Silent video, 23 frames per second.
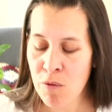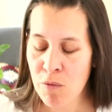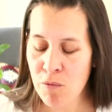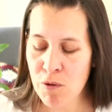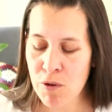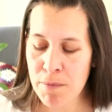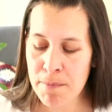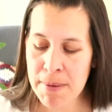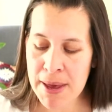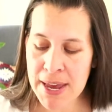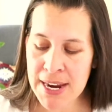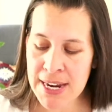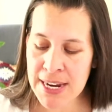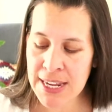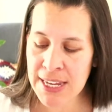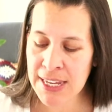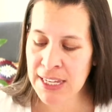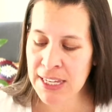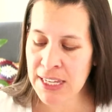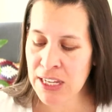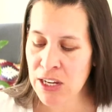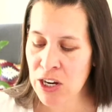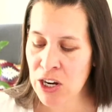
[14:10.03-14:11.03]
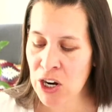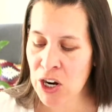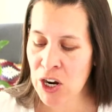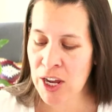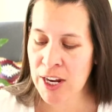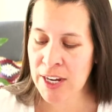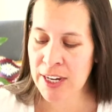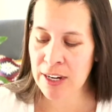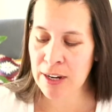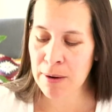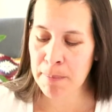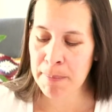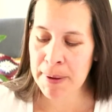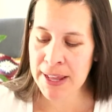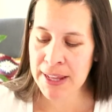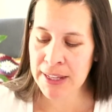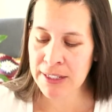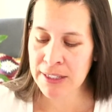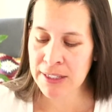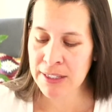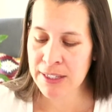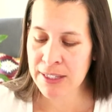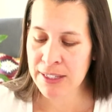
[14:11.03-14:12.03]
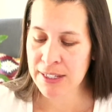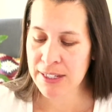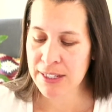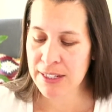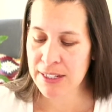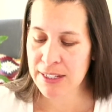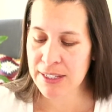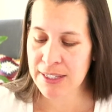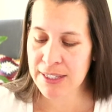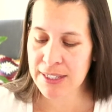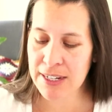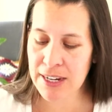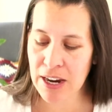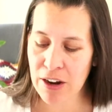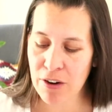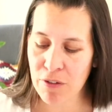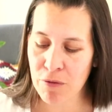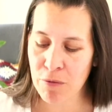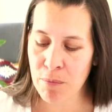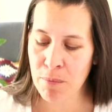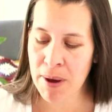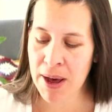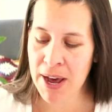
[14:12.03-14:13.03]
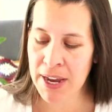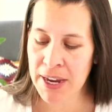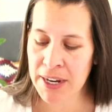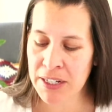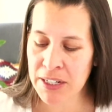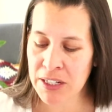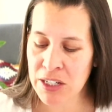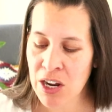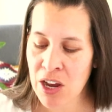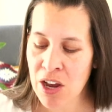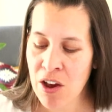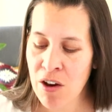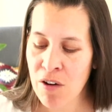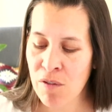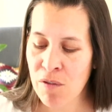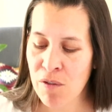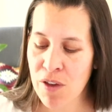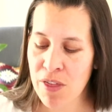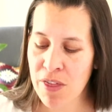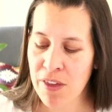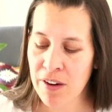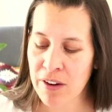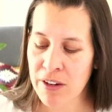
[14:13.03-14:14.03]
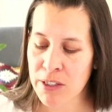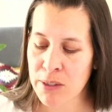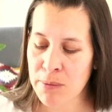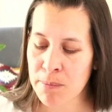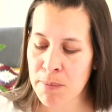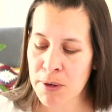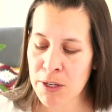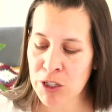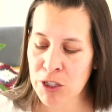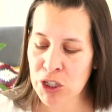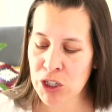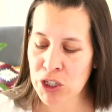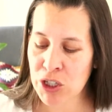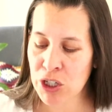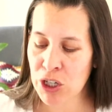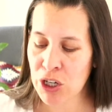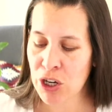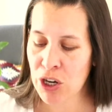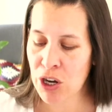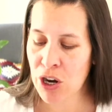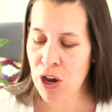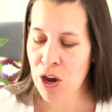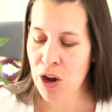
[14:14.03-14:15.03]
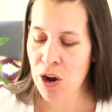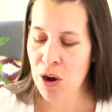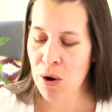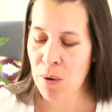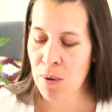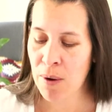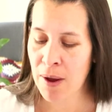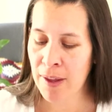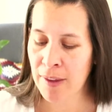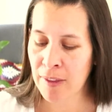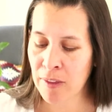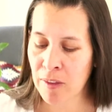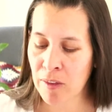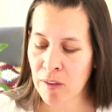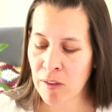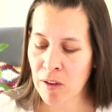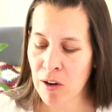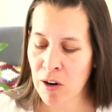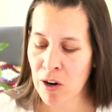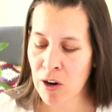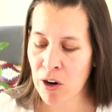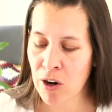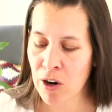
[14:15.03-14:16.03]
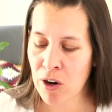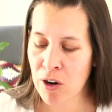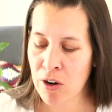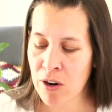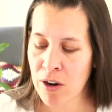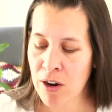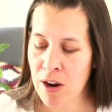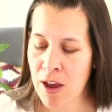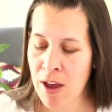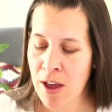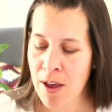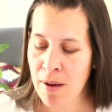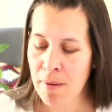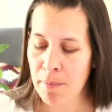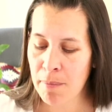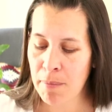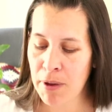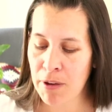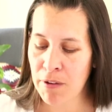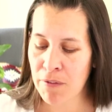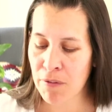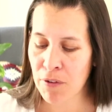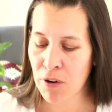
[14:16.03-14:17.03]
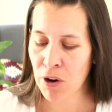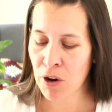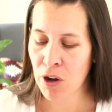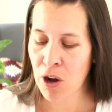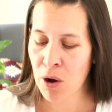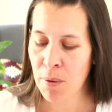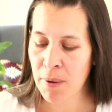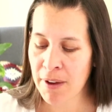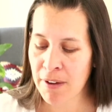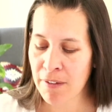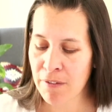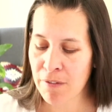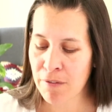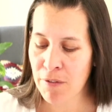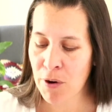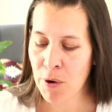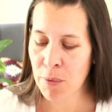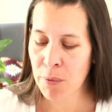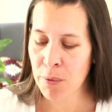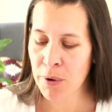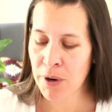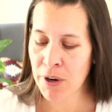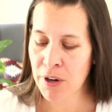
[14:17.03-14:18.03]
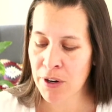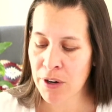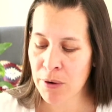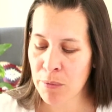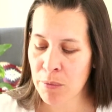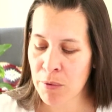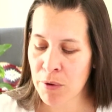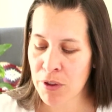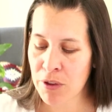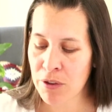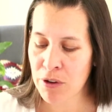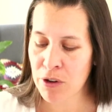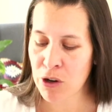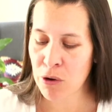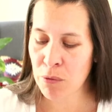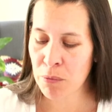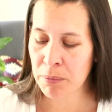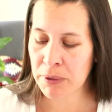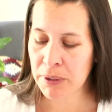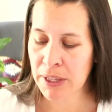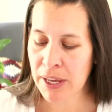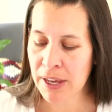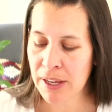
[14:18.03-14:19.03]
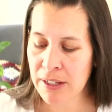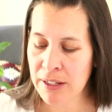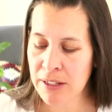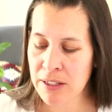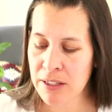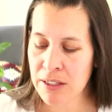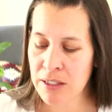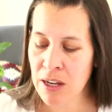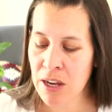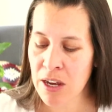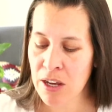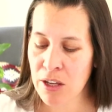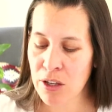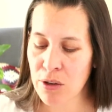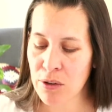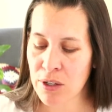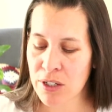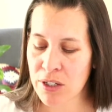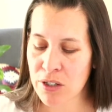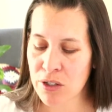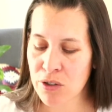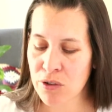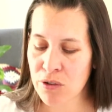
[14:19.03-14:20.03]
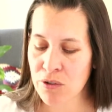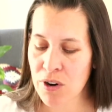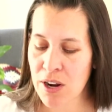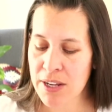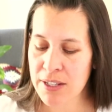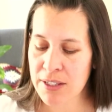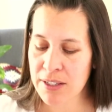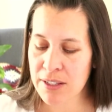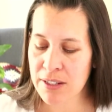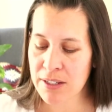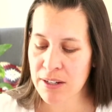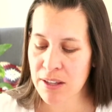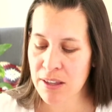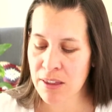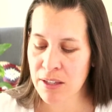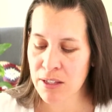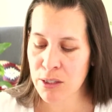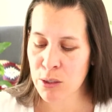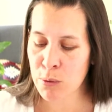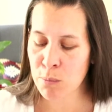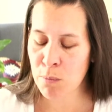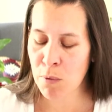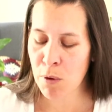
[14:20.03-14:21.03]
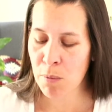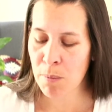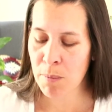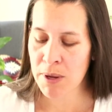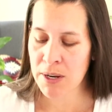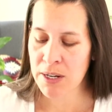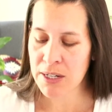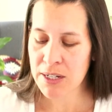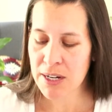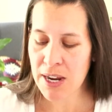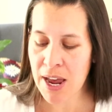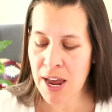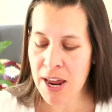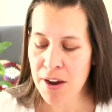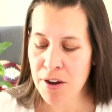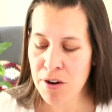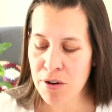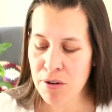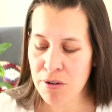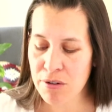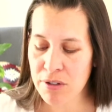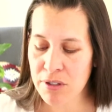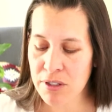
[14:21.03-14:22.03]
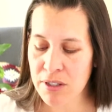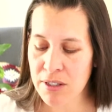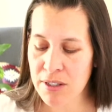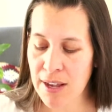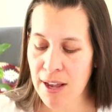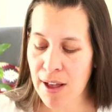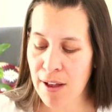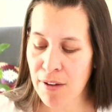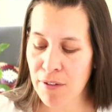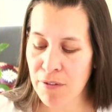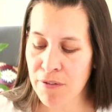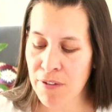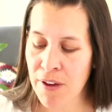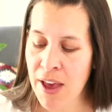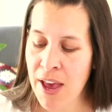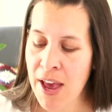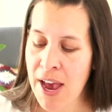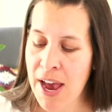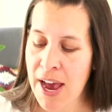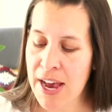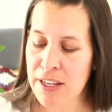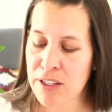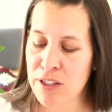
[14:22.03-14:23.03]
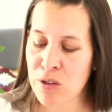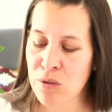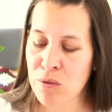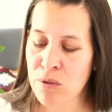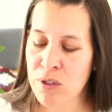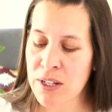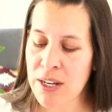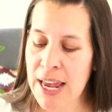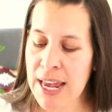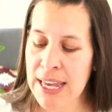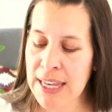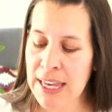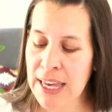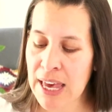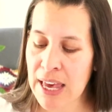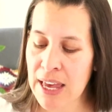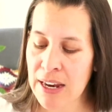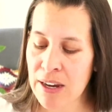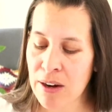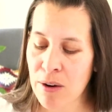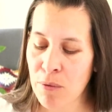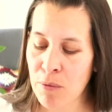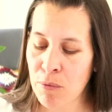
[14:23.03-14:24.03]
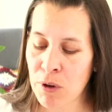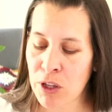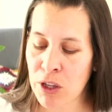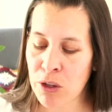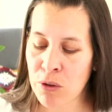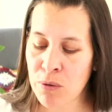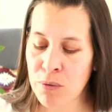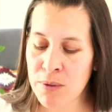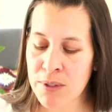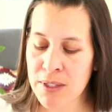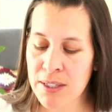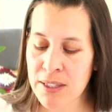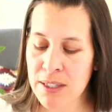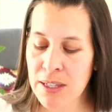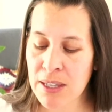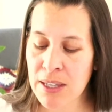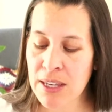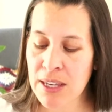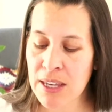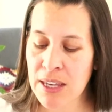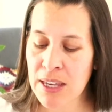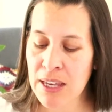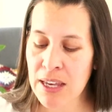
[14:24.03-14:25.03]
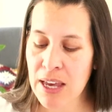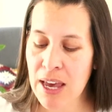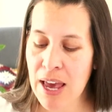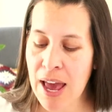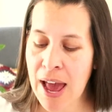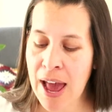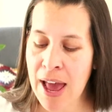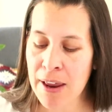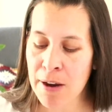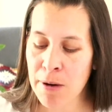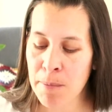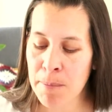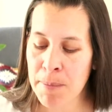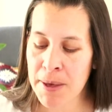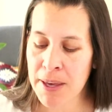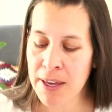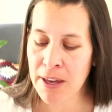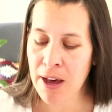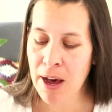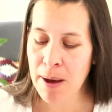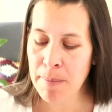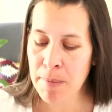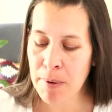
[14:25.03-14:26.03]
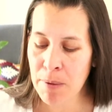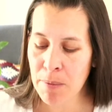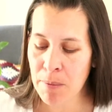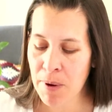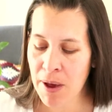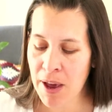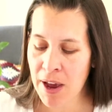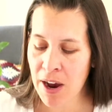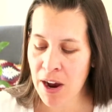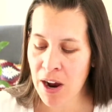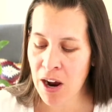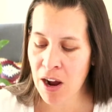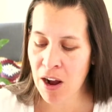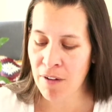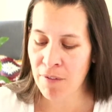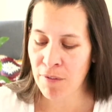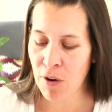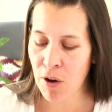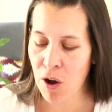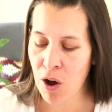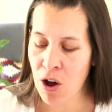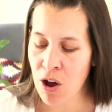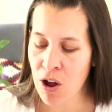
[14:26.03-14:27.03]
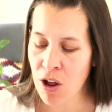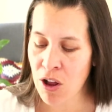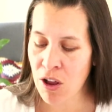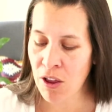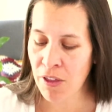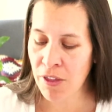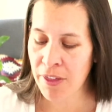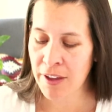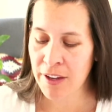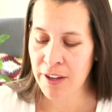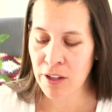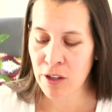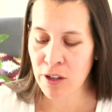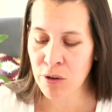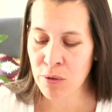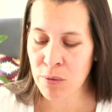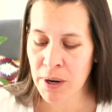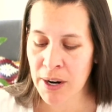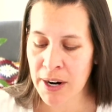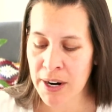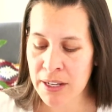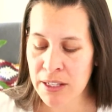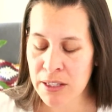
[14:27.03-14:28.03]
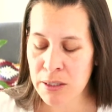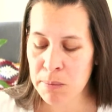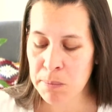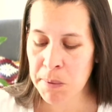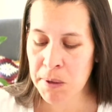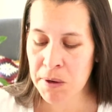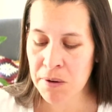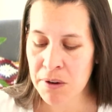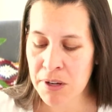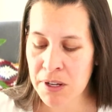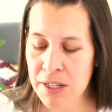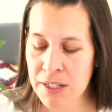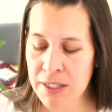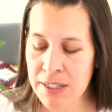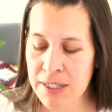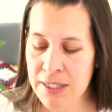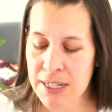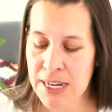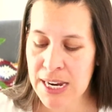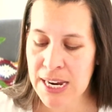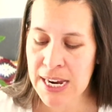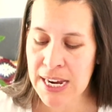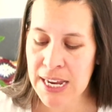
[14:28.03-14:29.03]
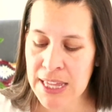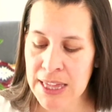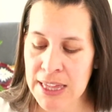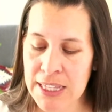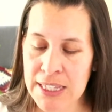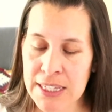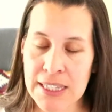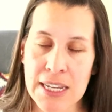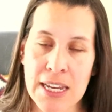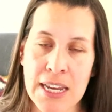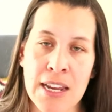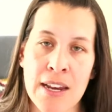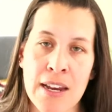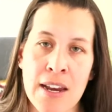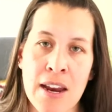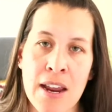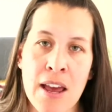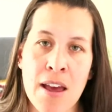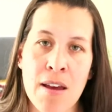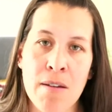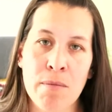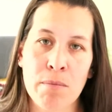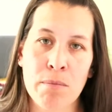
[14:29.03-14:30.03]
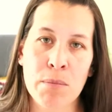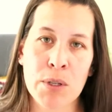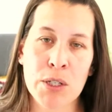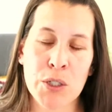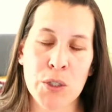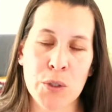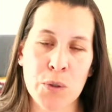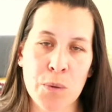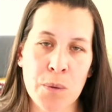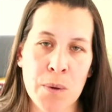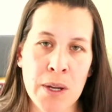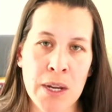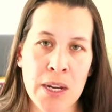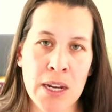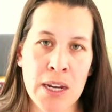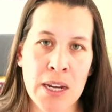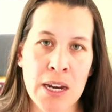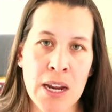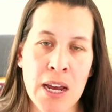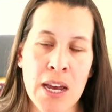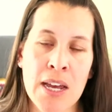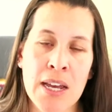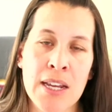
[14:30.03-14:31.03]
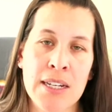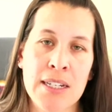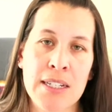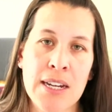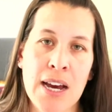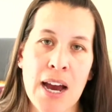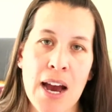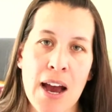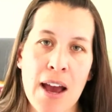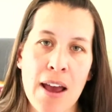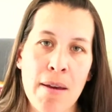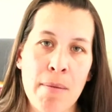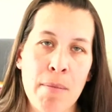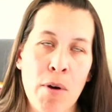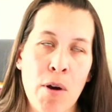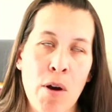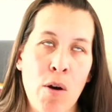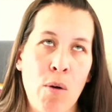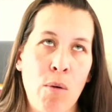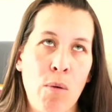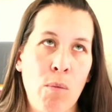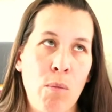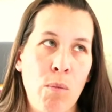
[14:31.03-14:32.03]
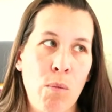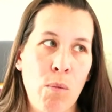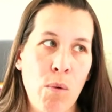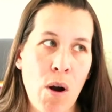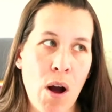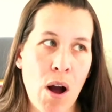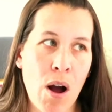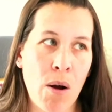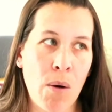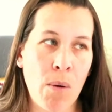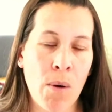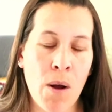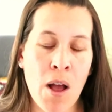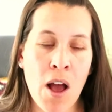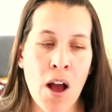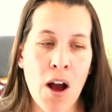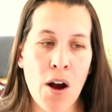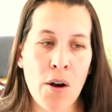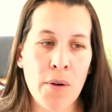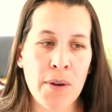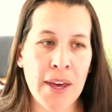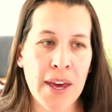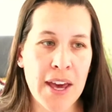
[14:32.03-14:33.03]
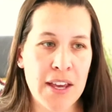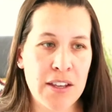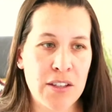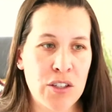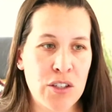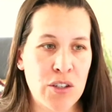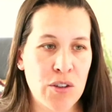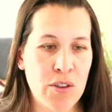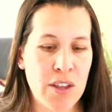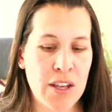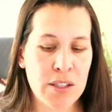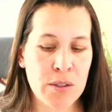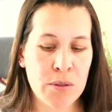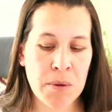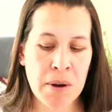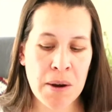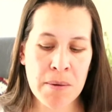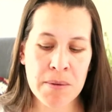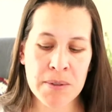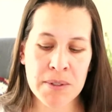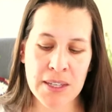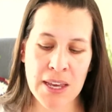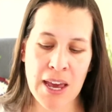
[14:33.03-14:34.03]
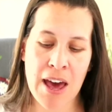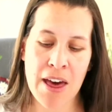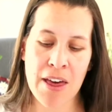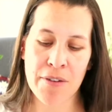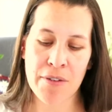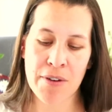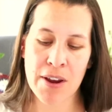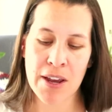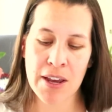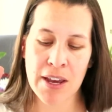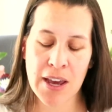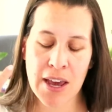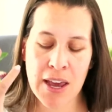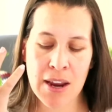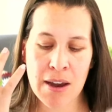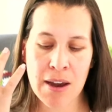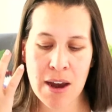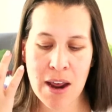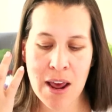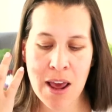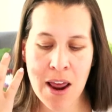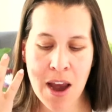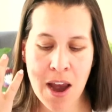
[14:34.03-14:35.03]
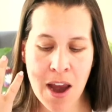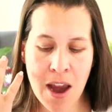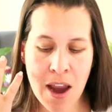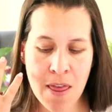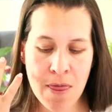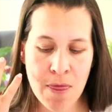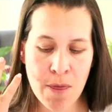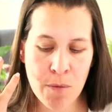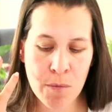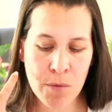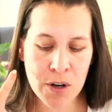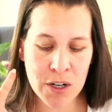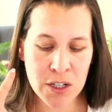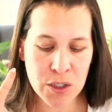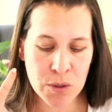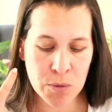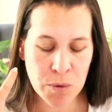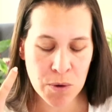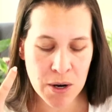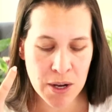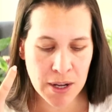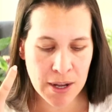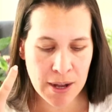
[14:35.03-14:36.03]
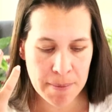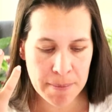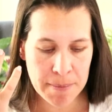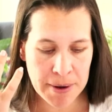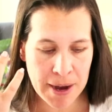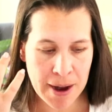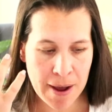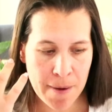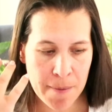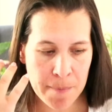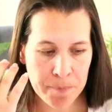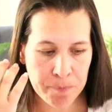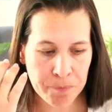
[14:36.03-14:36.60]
Remain here and in a balanced state of mind, for there is much to know and learn before going forward with new plans. You can trust this moment and yourself as you take in what you see and become aware of all that you are experiencing in this in-between time. Whoa. Okay, so that's what I was gathering. And the words weren't coming out.